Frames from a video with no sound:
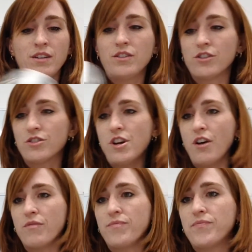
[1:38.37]
your
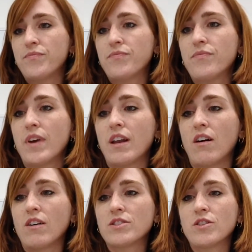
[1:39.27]
dough. And
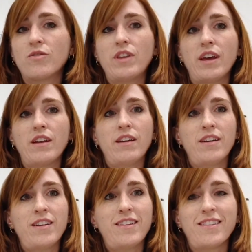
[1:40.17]
also then,
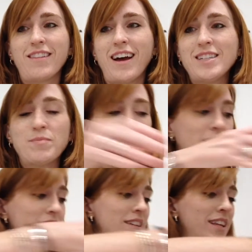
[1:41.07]
last but
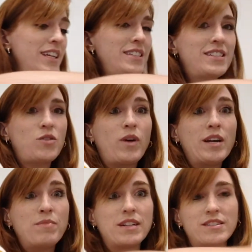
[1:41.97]
not least, quite a
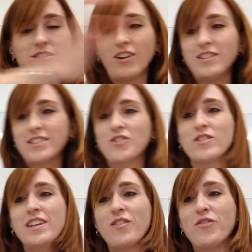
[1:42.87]
bit of salt. You'll
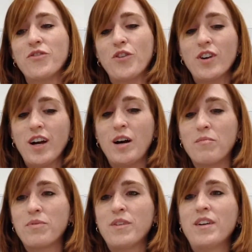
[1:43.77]
need a full
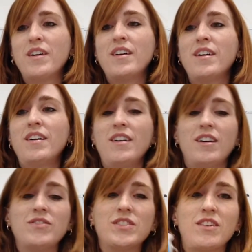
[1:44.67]
cup
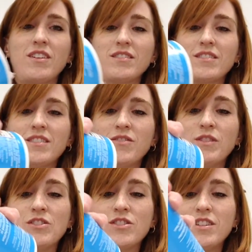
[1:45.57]
of salt,
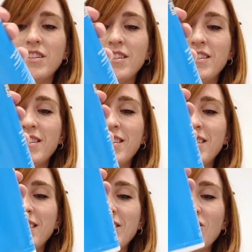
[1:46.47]
which is